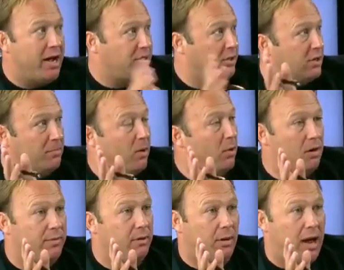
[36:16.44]
You guys can talk about
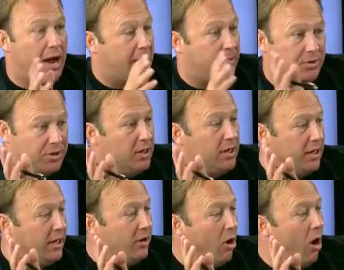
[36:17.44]
whatever you'd like. I'm just
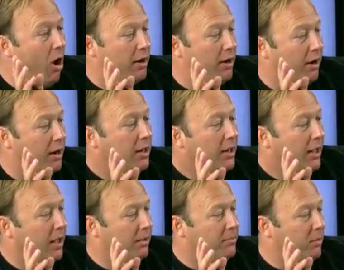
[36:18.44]
in awe here,
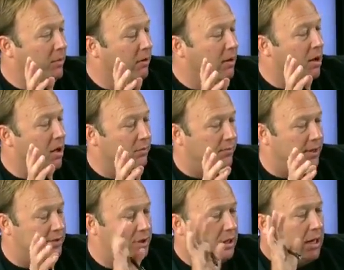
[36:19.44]
hearing all of
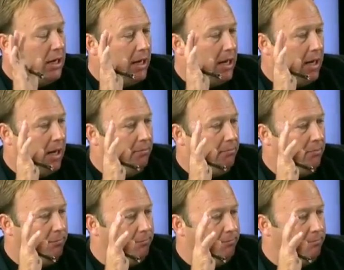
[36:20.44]
this.
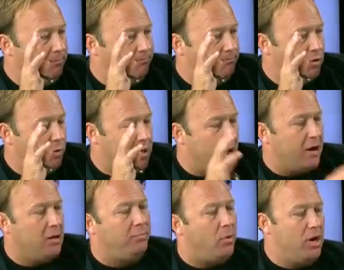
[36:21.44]
You had
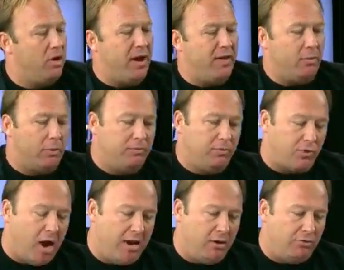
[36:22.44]
gotten to the point of how they were
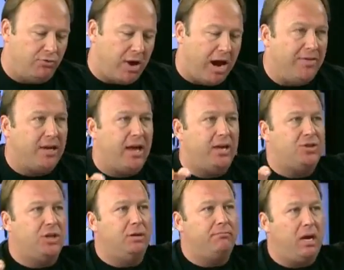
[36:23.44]
trying to try the
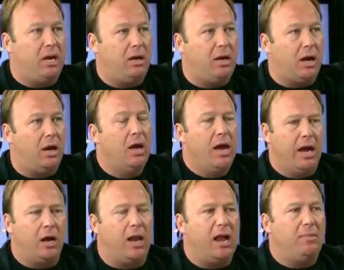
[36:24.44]
case in the media
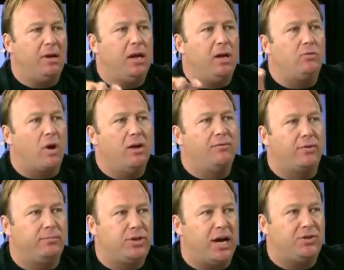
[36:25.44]
and claiming he'd run
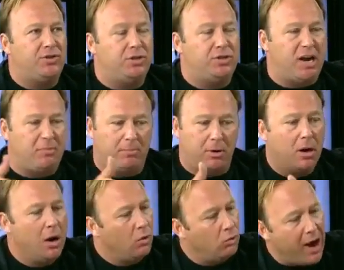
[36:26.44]
from justice. And I remember
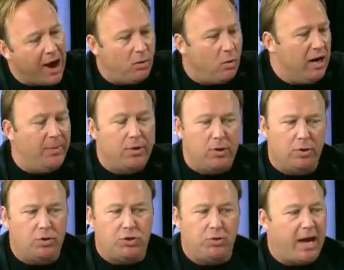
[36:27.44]
right away in the
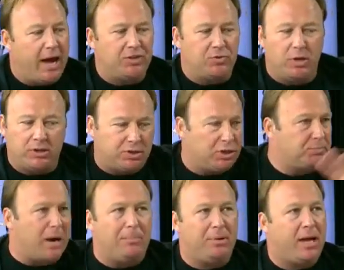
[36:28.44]
news, you guys went, this is
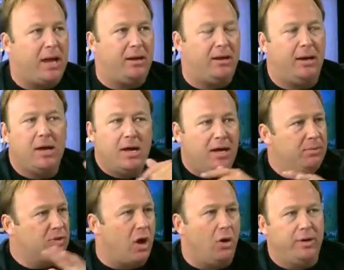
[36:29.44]
propaganda. He
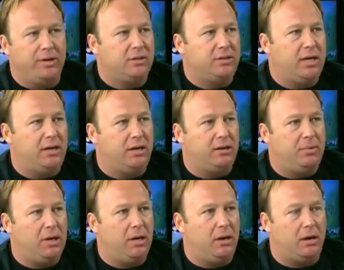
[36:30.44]
was always intending to
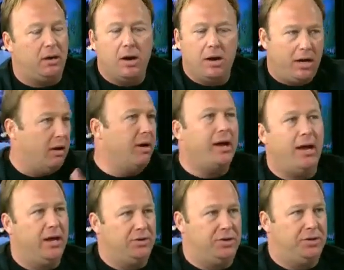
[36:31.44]
be here. Here he
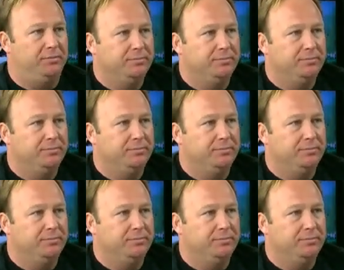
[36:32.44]
is.